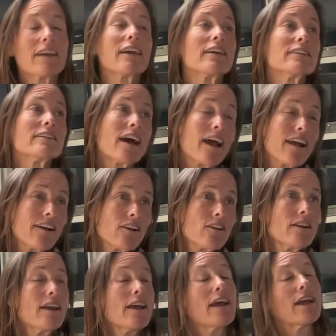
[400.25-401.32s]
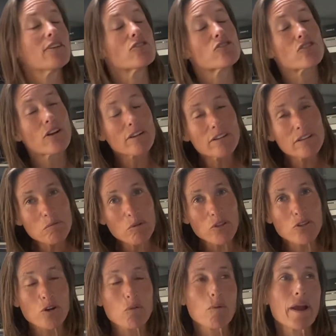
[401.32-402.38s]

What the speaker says: and tired and struggling with their